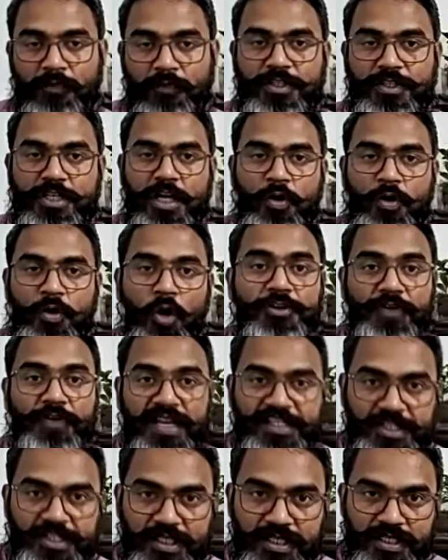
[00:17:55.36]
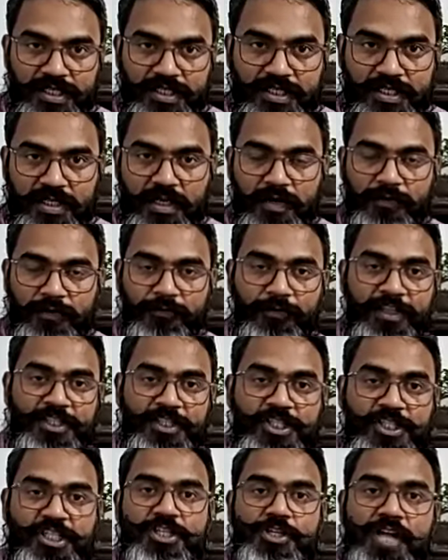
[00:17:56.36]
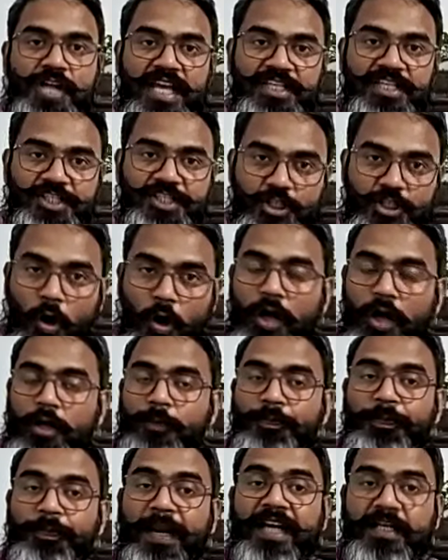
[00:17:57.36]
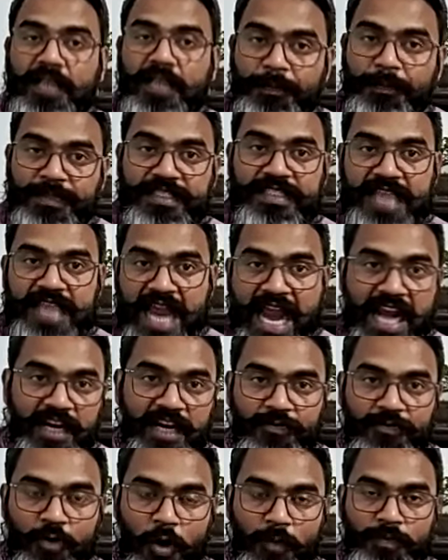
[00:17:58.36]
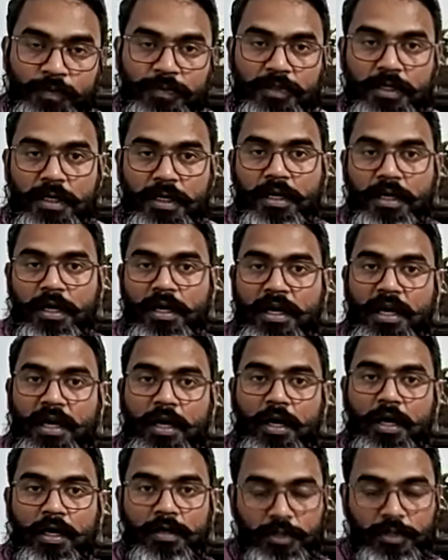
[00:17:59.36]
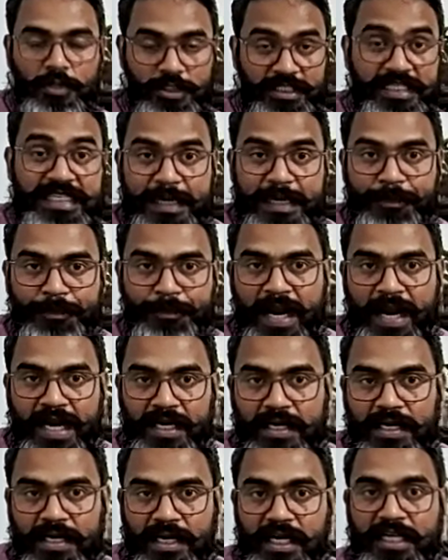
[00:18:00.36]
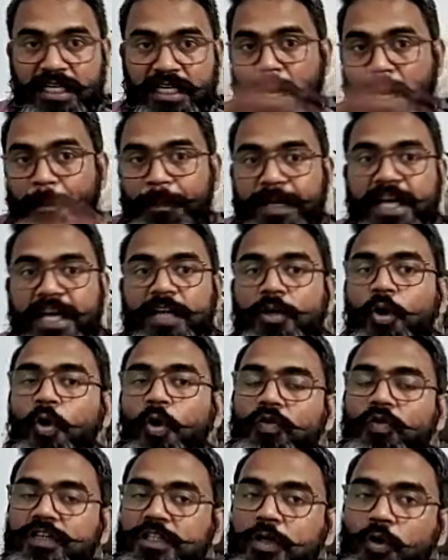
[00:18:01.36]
which are called dredgers, which dredged or picked up sand from the seabed, dumped it over